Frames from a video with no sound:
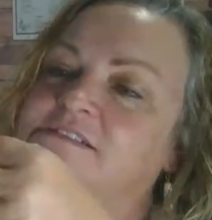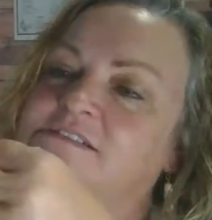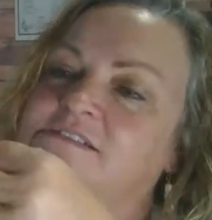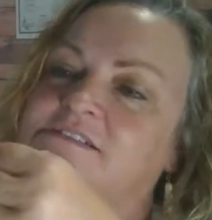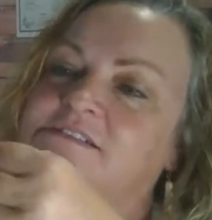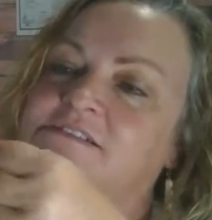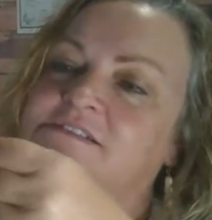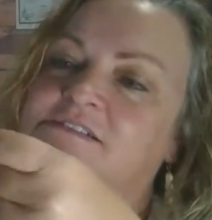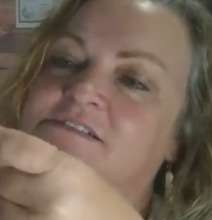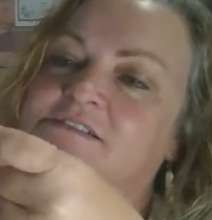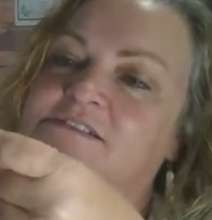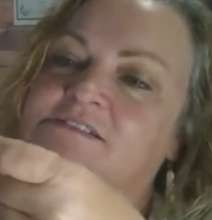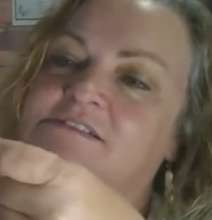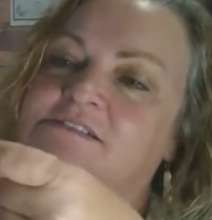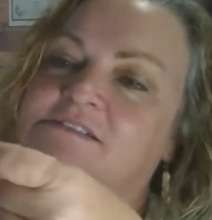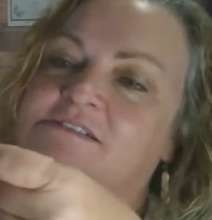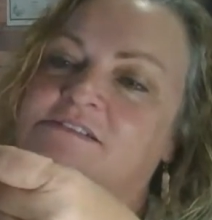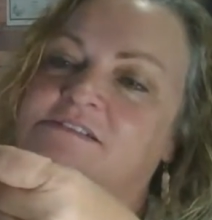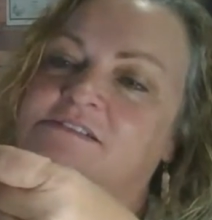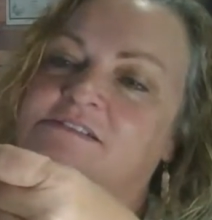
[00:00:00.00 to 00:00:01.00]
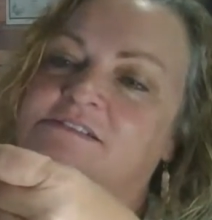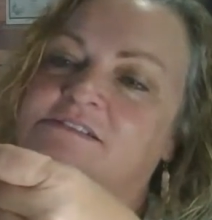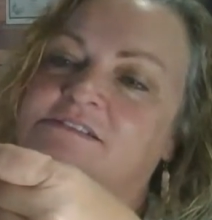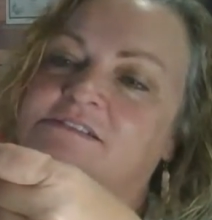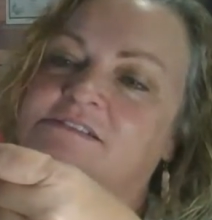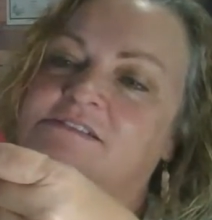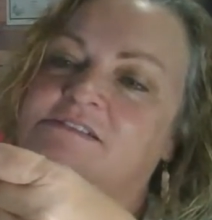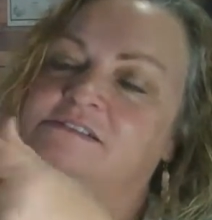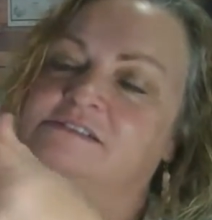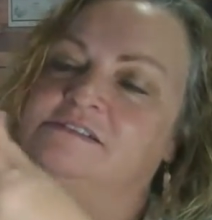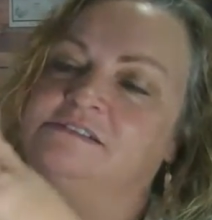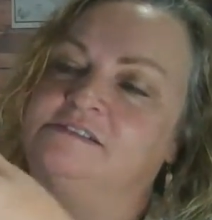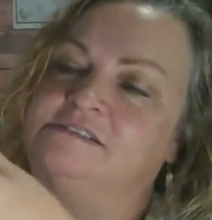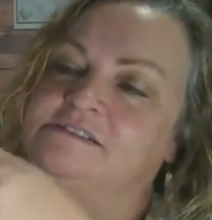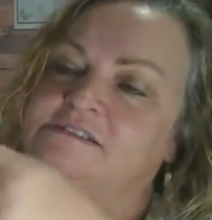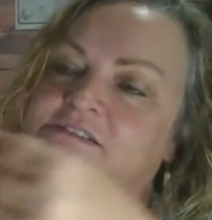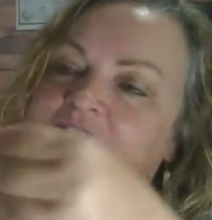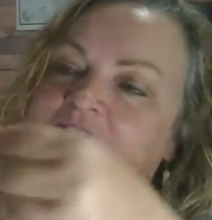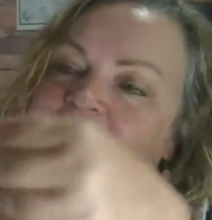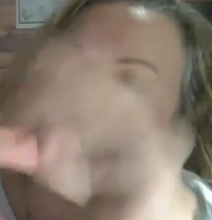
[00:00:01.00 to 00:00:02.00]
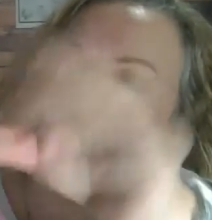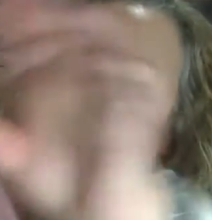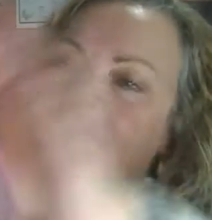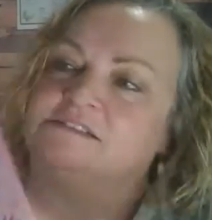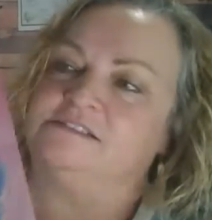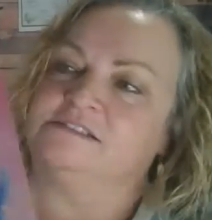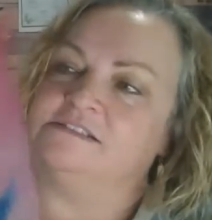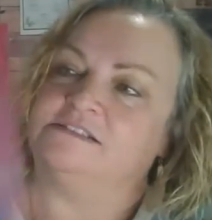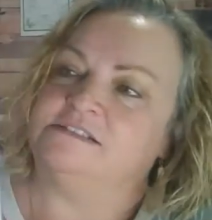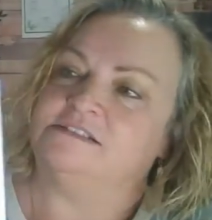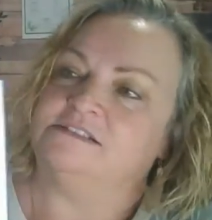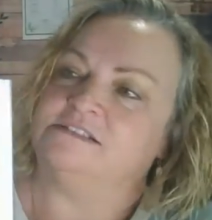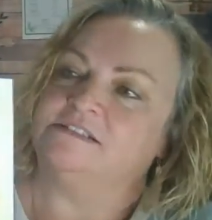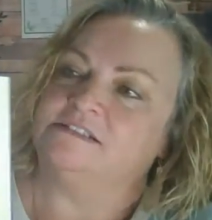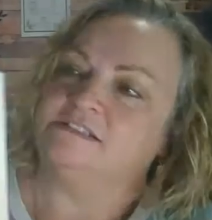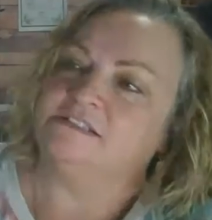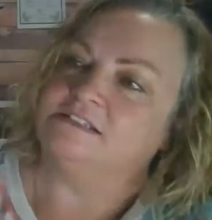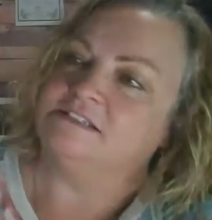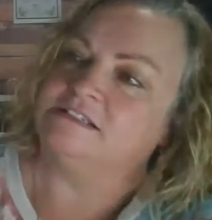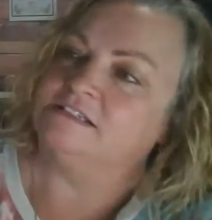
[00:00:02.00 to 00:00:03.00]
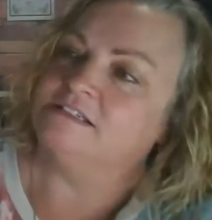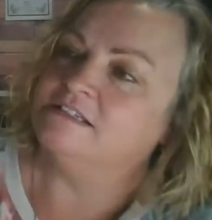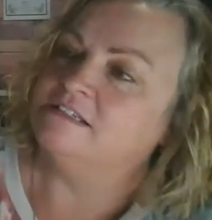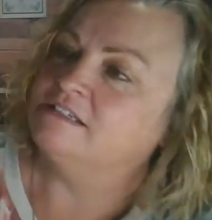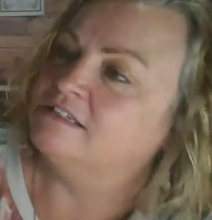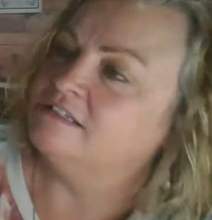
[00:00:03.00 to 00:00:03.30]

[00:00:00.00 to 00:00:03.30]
Nobody speaks.